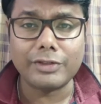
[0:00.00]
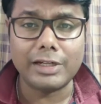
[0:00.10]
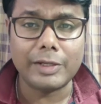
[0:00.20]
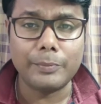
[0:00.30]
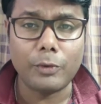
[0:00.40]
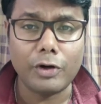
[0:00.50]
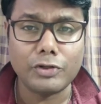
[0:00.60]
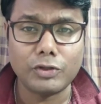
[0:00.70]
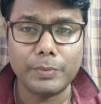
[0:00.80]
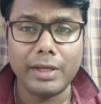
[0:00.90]
certain
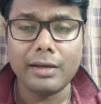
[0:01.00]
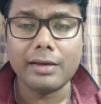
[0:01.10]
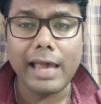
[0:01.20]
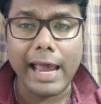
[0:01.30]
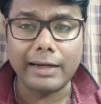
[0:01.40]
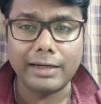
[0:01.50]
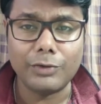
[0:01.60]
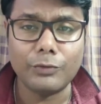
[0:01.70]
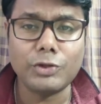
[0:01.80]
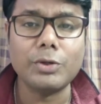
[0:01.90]
points to be
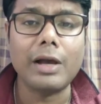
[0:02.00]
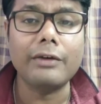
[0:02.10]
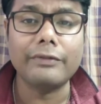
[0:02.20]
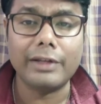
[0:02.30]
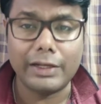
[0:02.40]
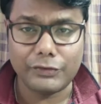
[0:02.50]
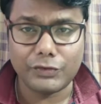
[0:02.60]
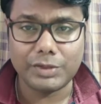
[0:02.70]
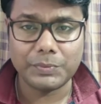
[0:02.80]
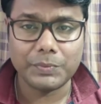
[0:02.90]
added, which you have
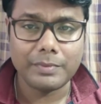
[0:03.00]
left.